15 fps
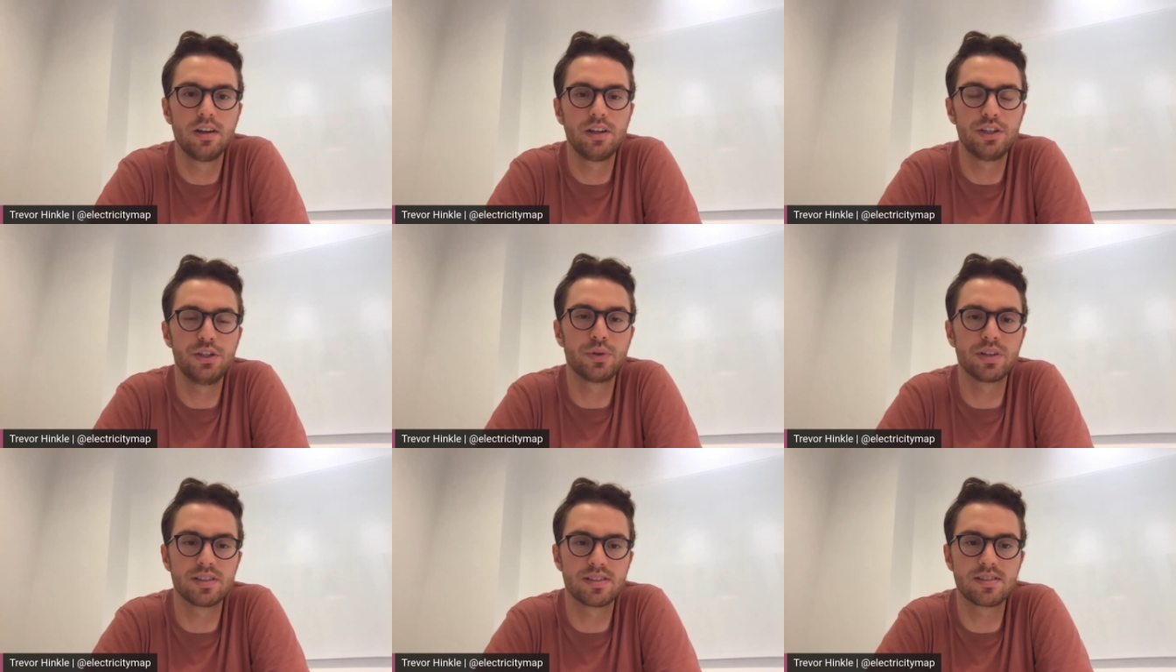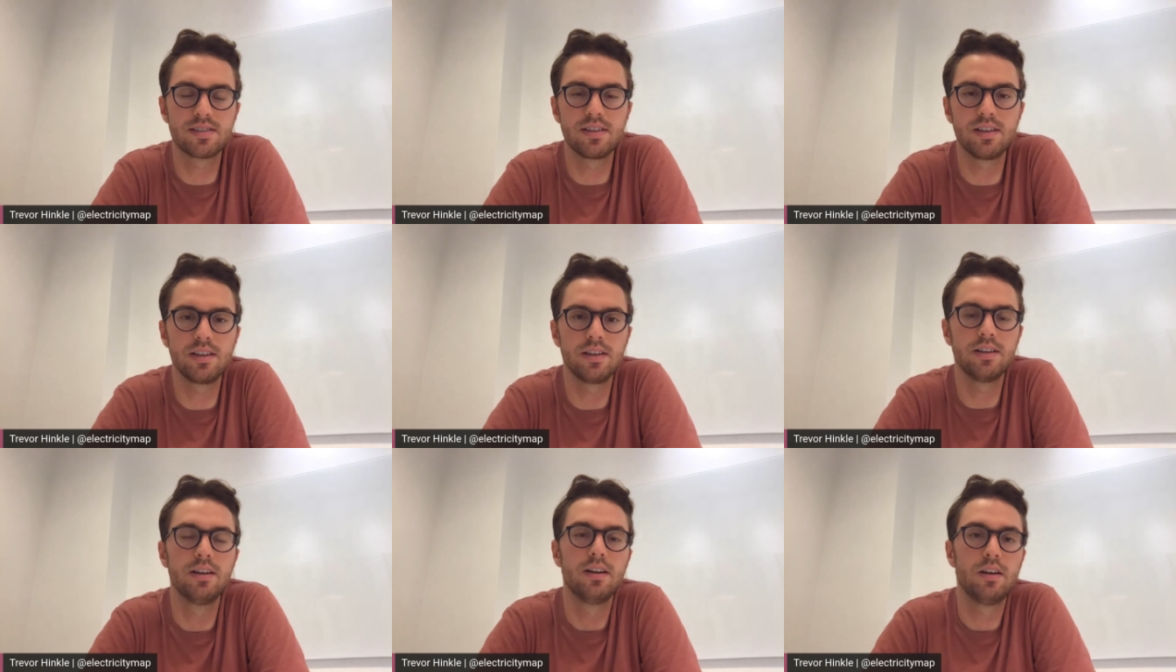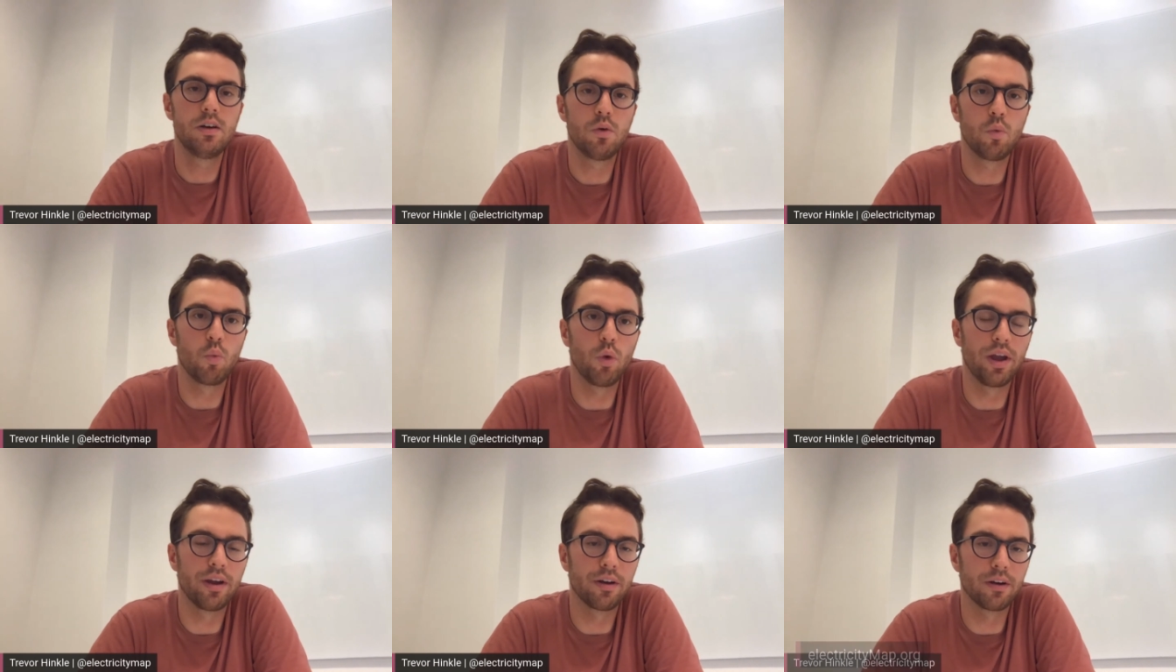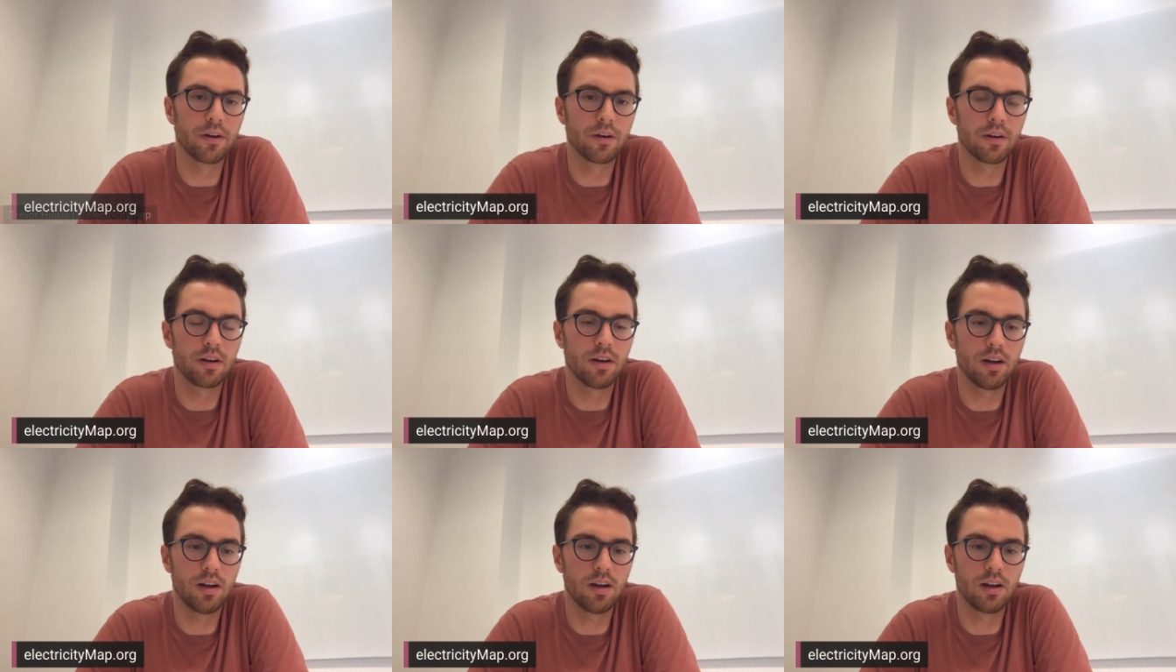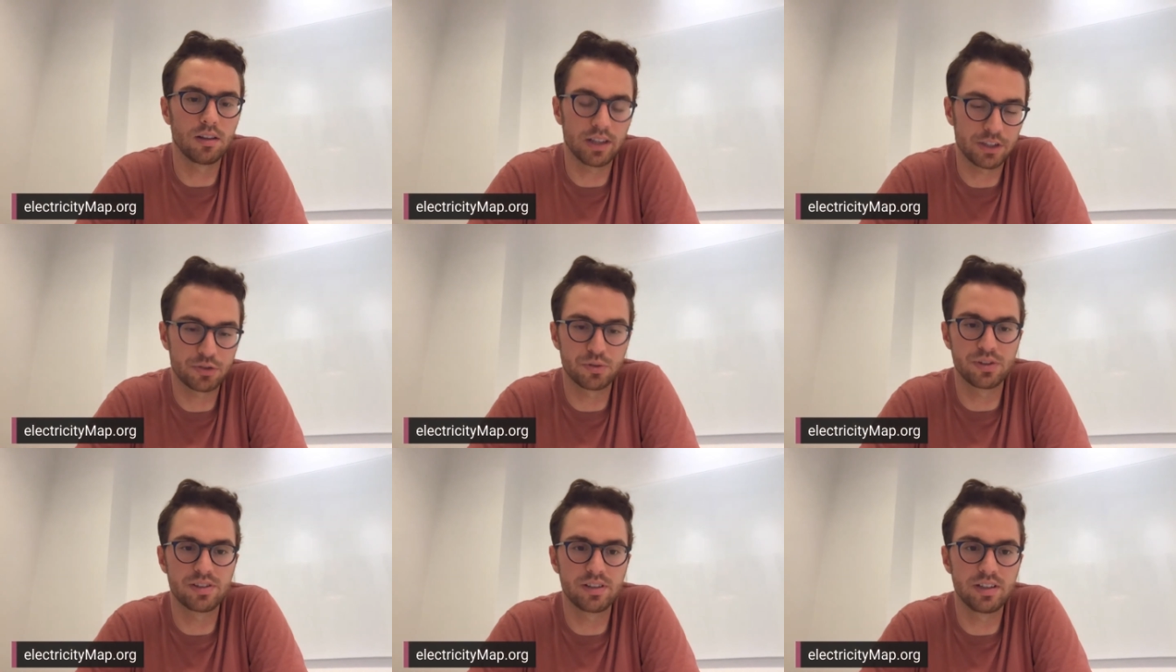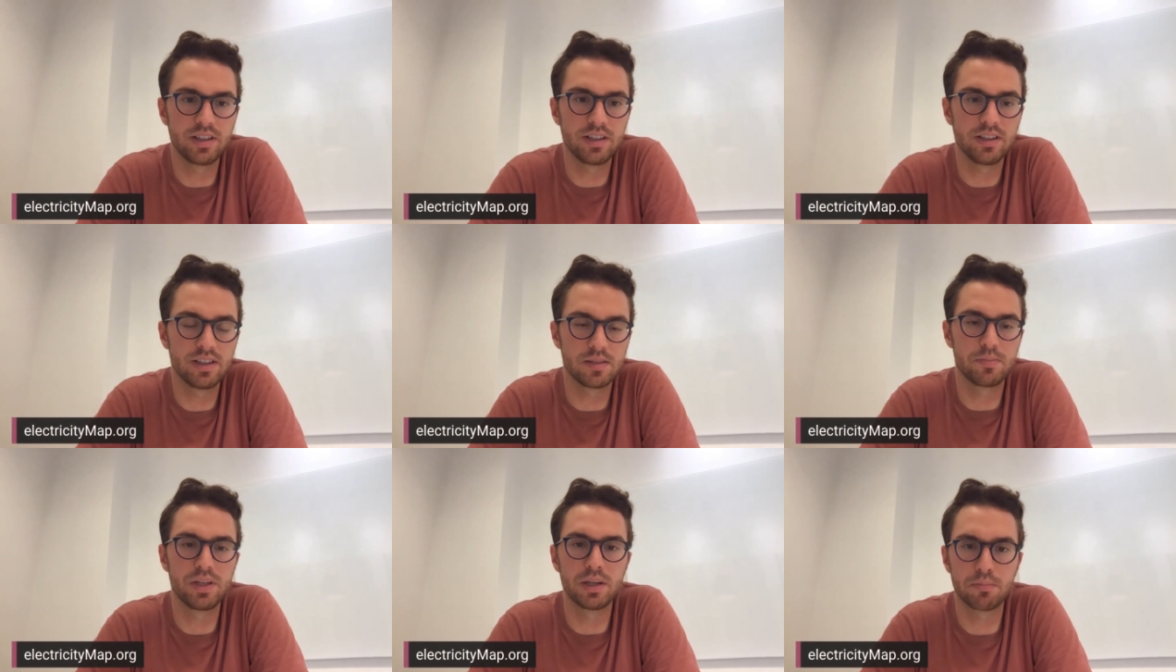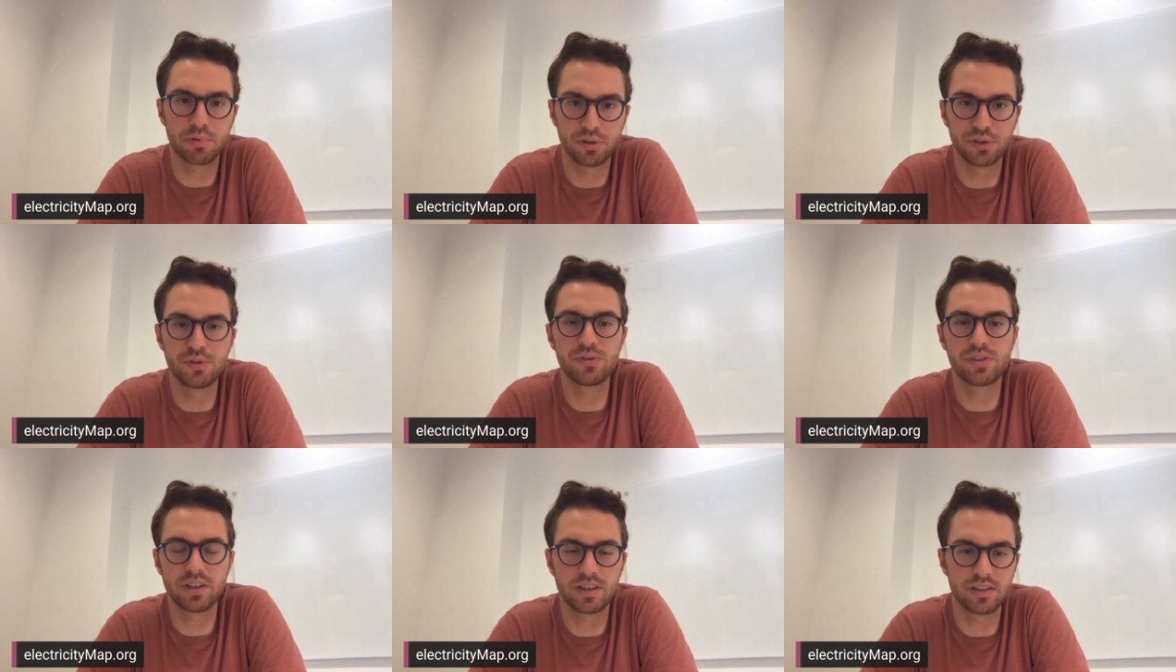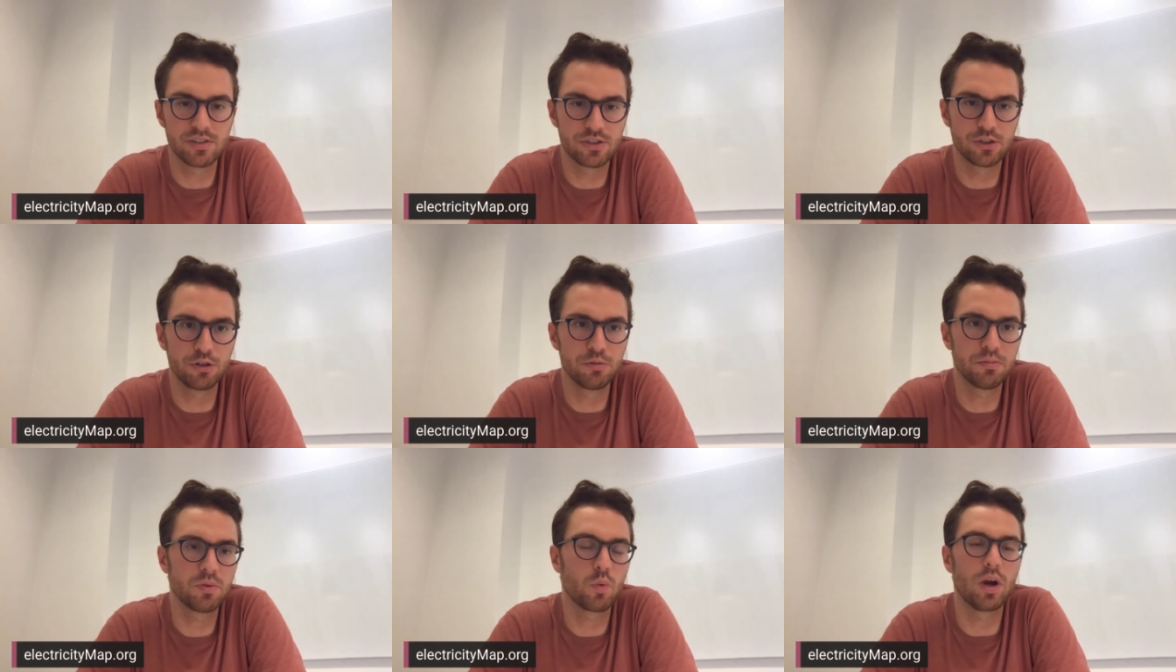you can see where electricity is being produced and consumed.